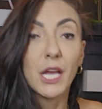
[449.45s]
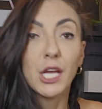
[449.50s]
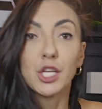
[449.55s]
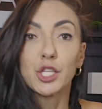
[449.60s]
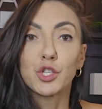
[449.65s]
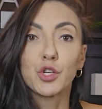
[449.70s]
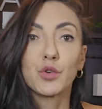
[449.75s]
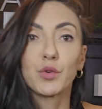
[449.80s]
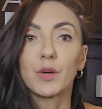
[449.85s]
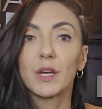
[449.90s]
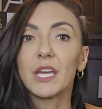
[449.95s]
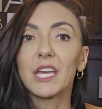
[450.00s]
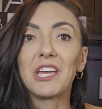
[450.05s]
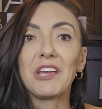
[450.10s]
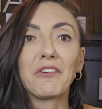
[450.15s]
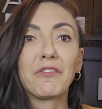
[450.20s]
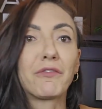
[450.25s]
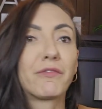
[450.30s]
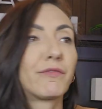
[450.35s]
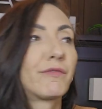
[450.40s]
So
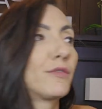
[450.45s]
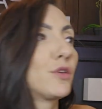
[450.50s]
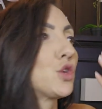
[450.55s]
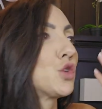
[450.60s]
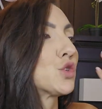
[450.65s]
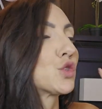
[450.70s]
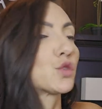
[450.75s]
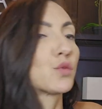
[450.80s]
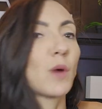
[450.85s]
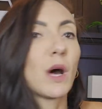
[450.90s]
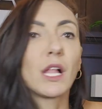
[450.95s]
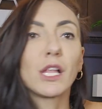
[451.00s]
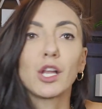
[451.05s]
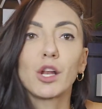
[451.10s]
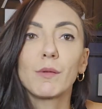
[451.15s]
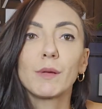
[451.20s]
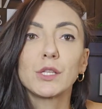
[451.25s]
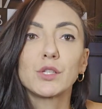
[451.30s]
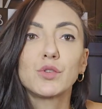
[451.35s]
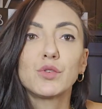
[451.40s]
if you swell a little bit